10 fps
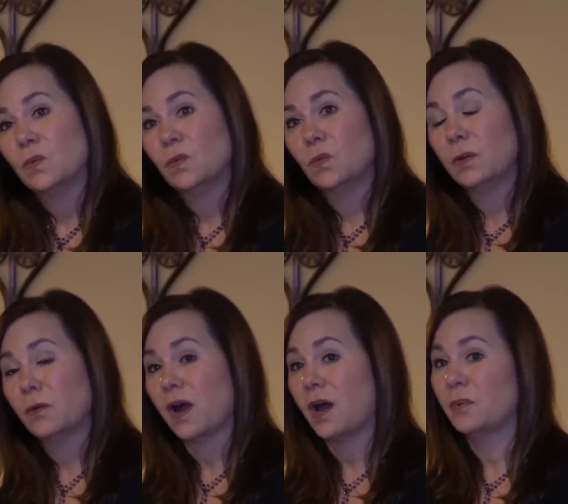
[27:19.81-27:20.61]
we
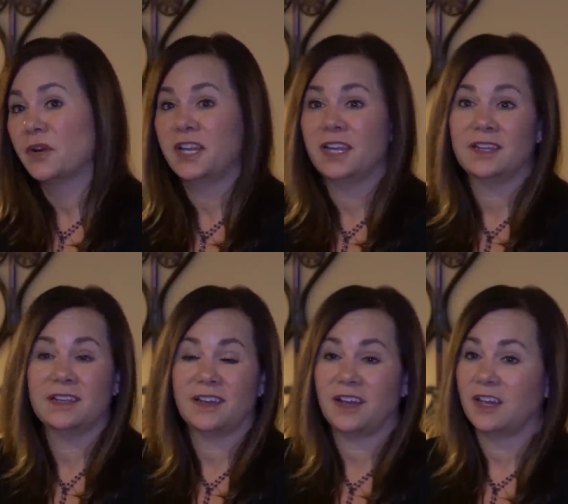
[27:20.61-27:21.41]
were operating
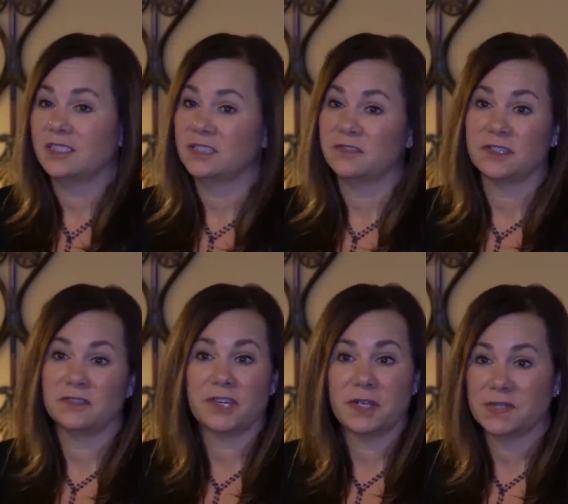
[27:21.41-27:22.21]
on different
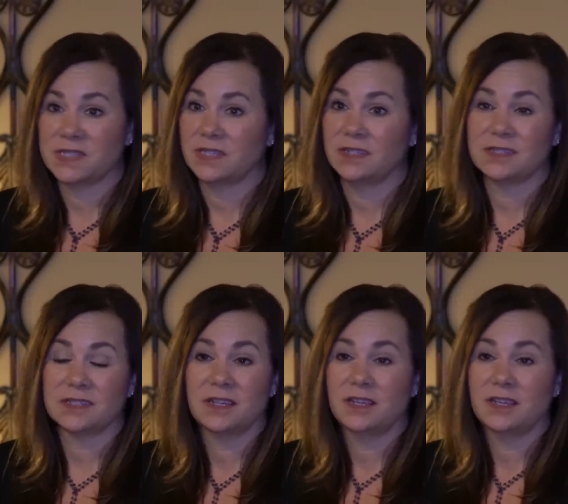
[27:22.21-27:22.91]
frequencies.